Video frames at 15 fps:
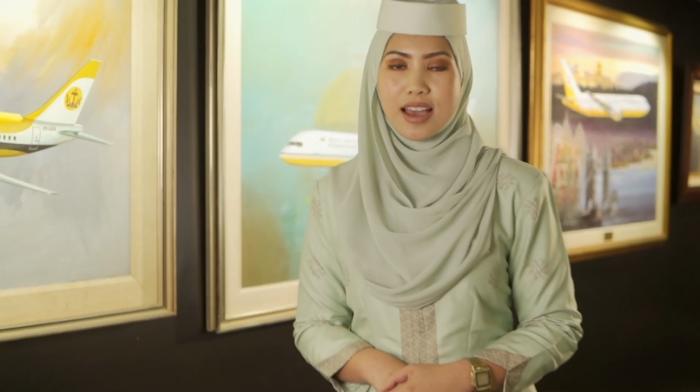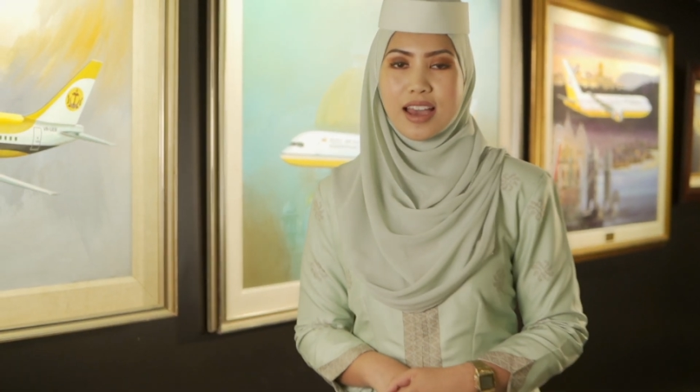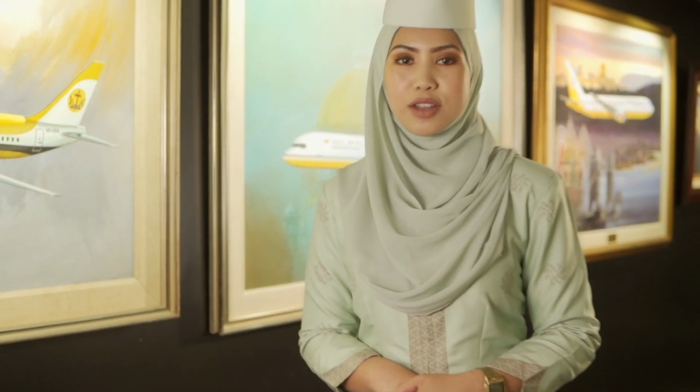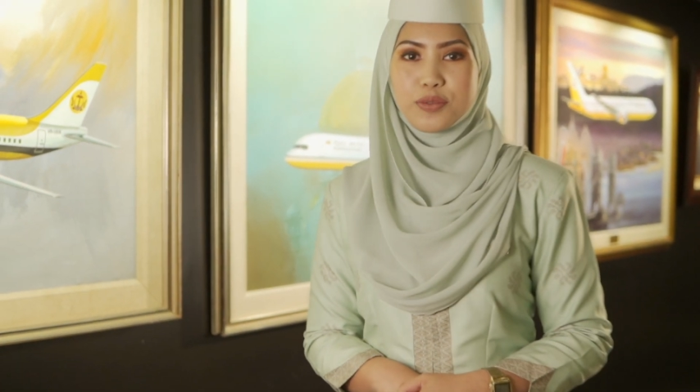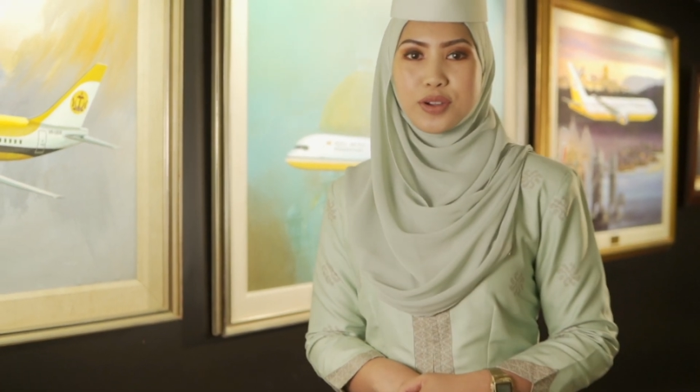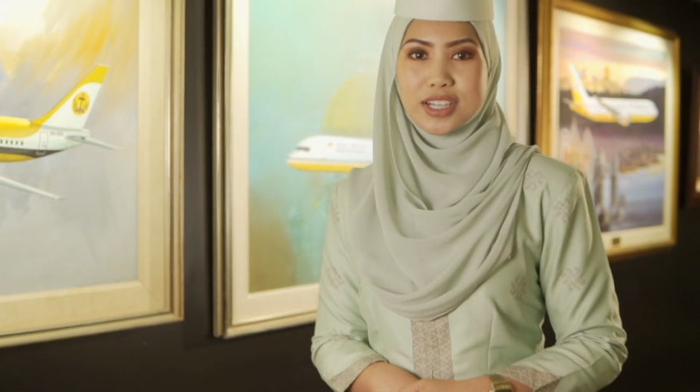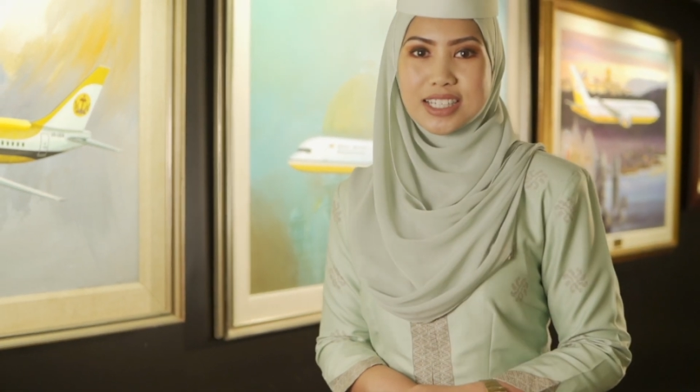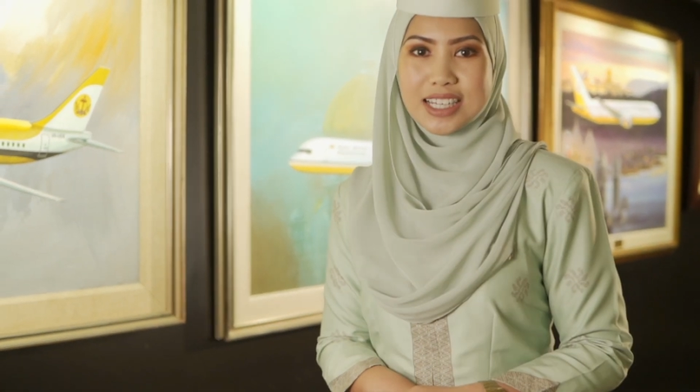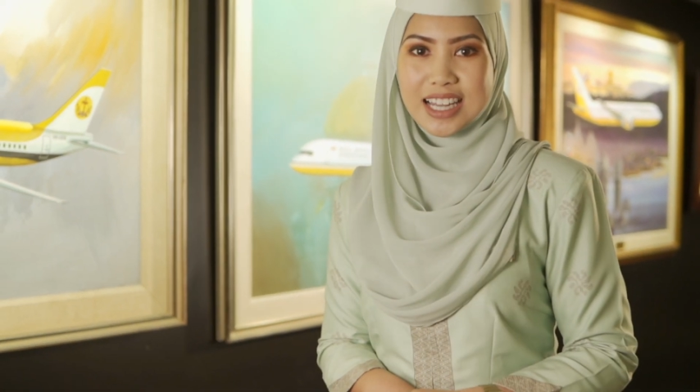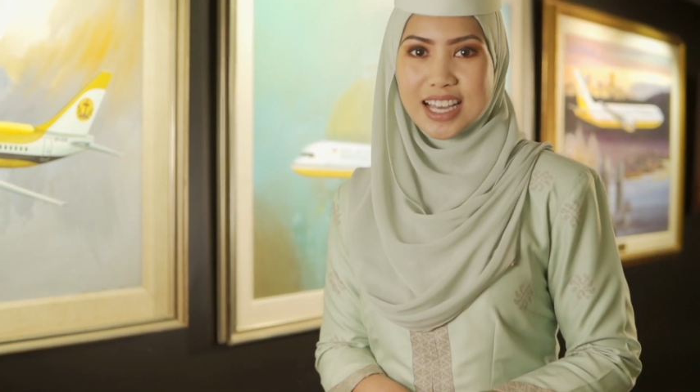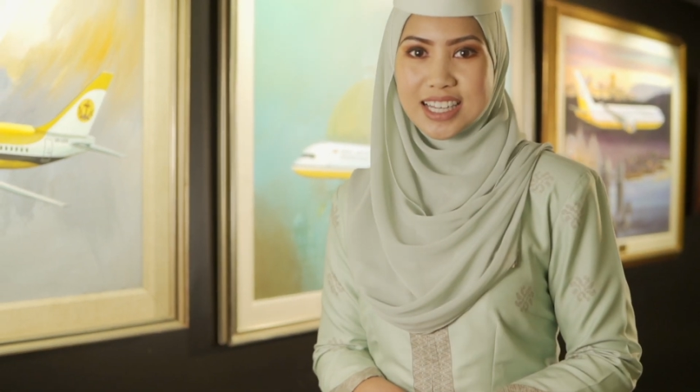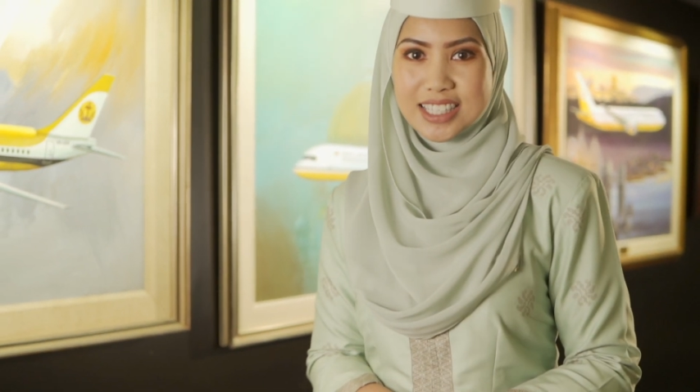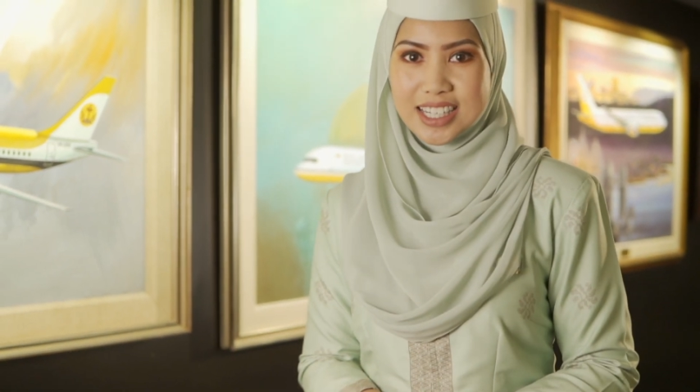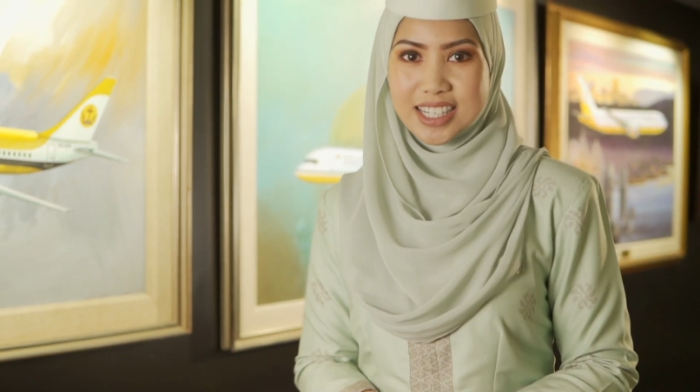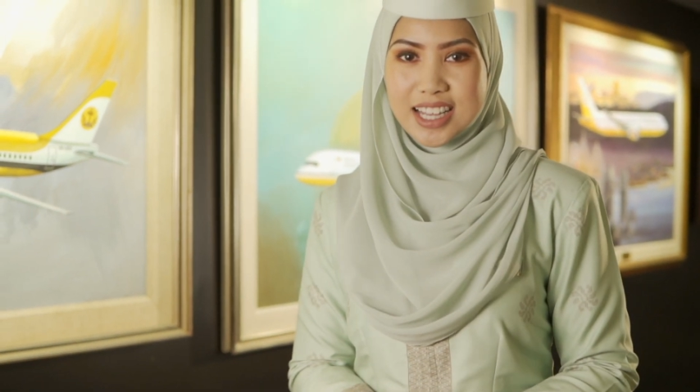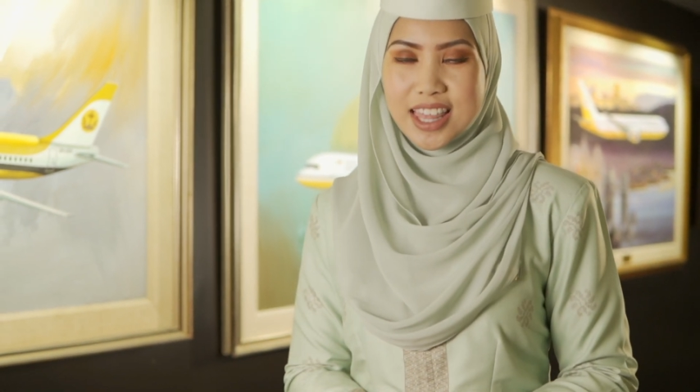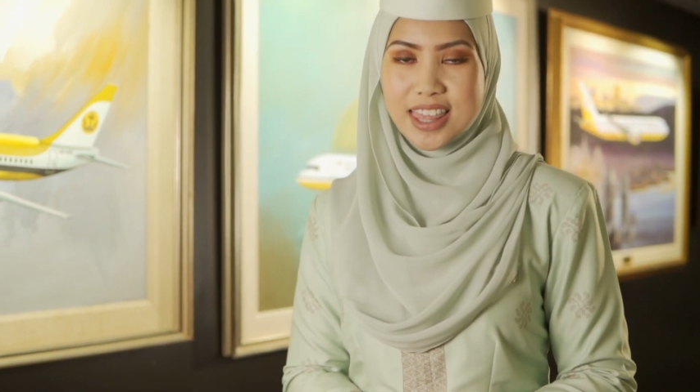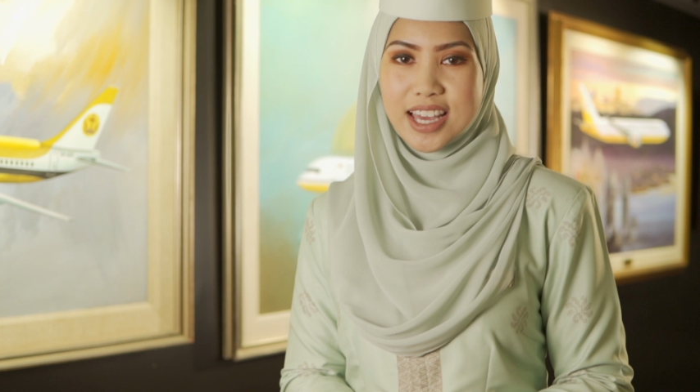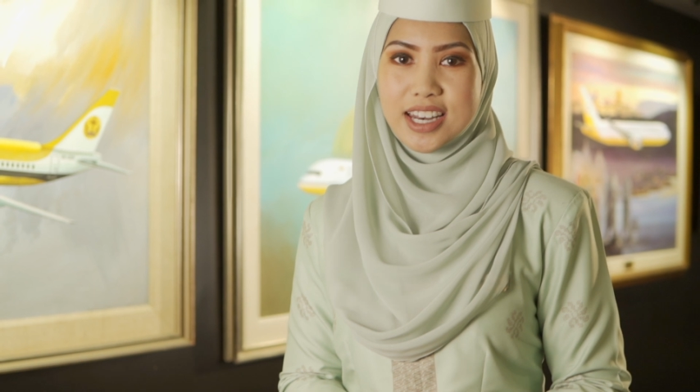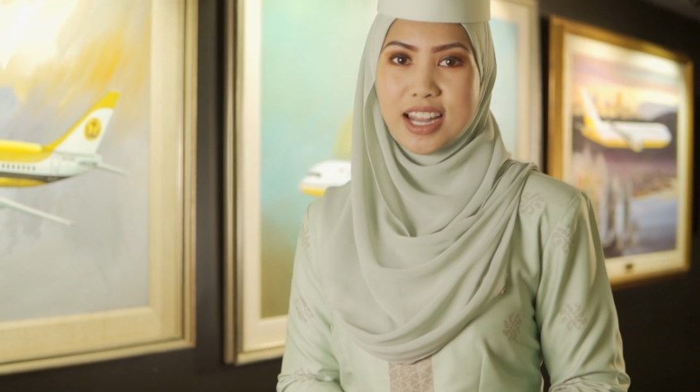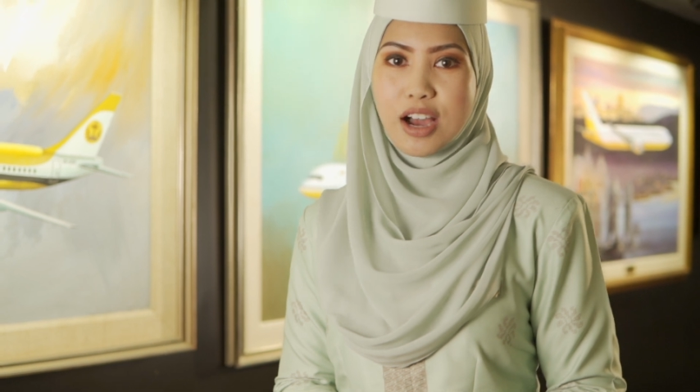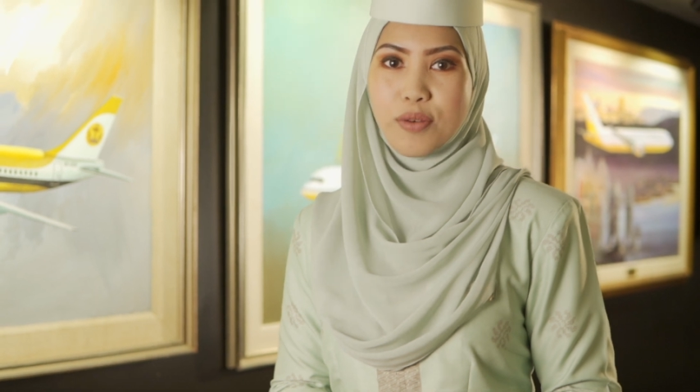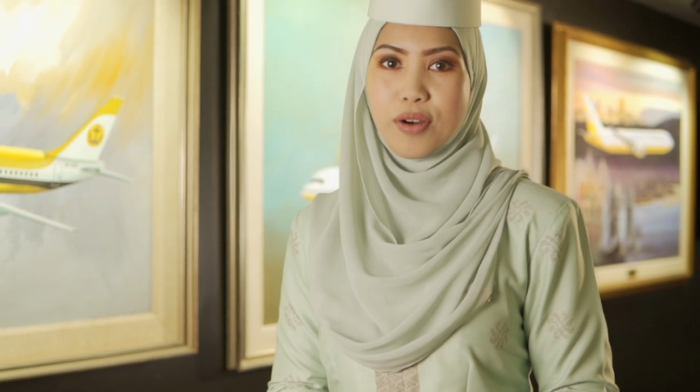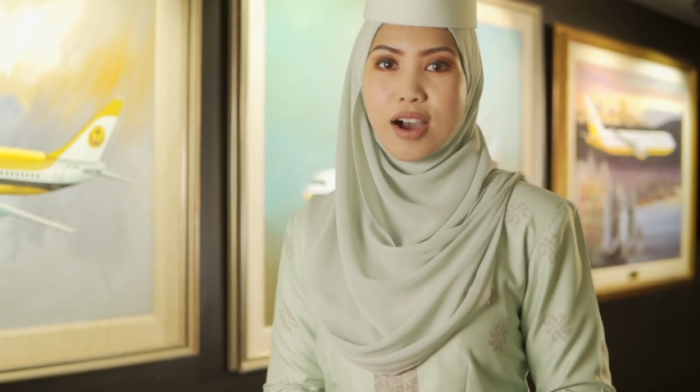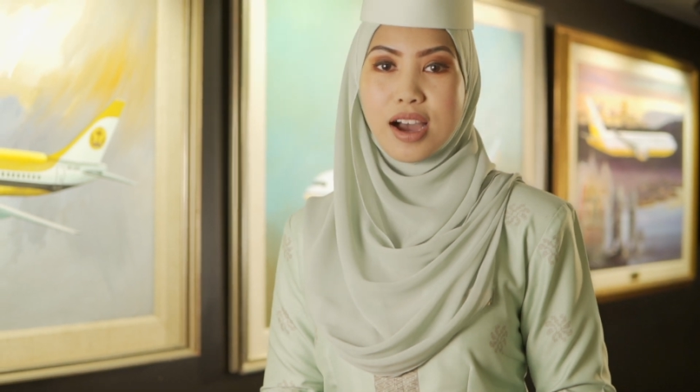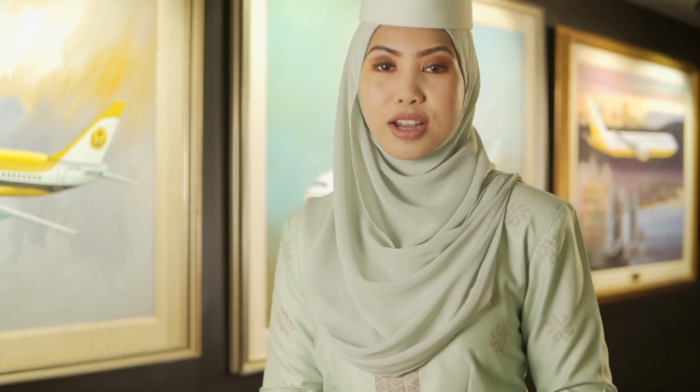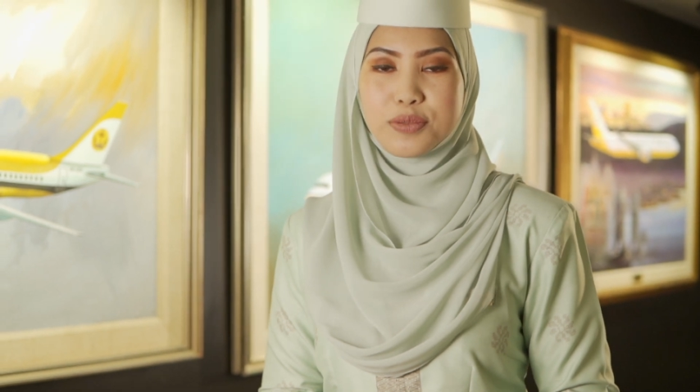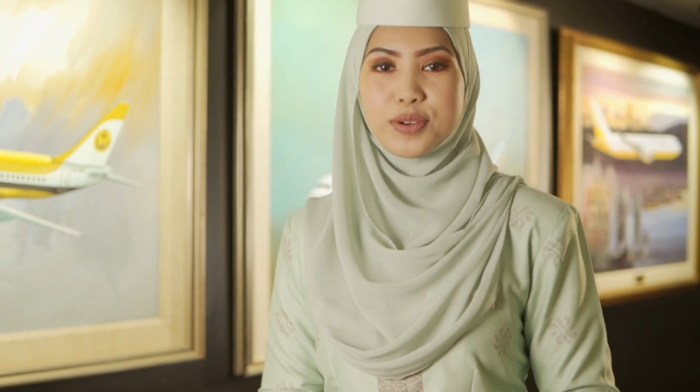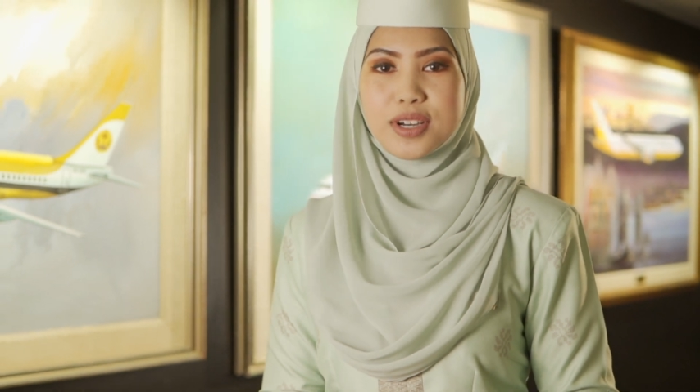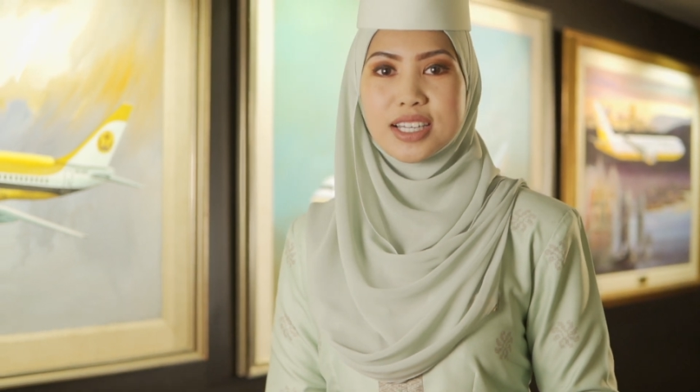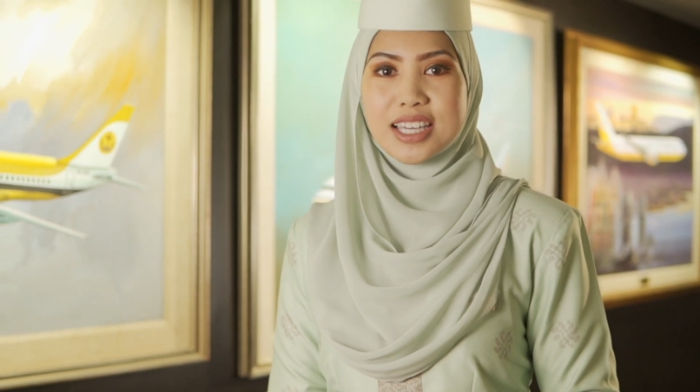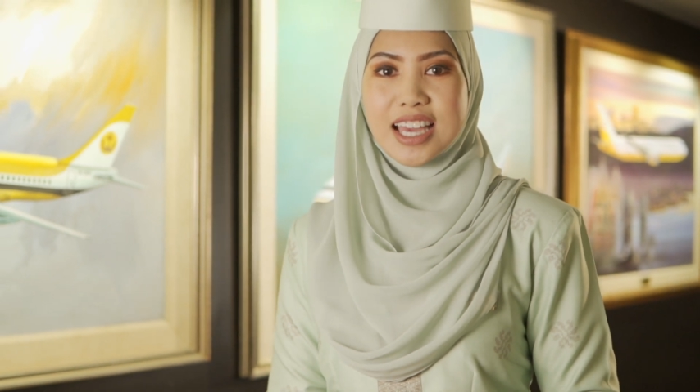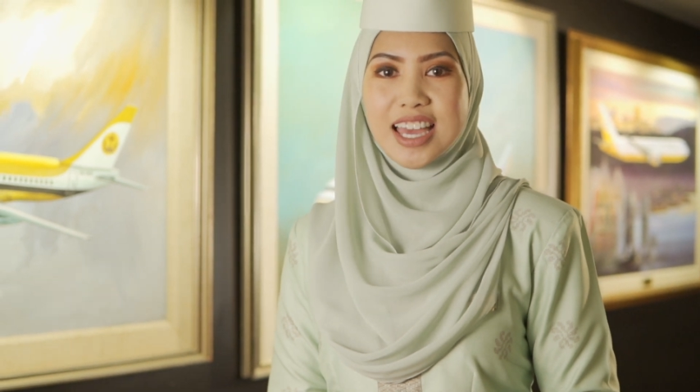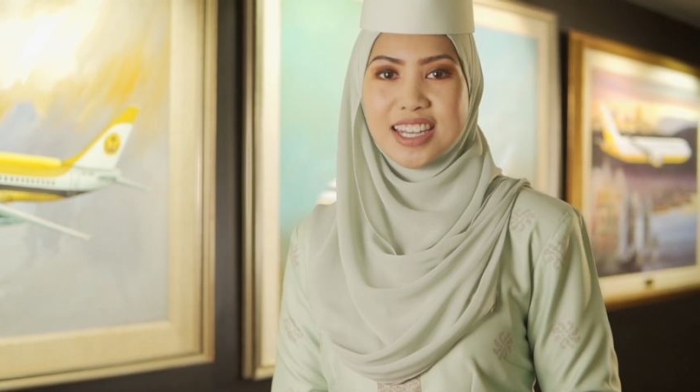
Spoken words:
and we are delighted that our hard work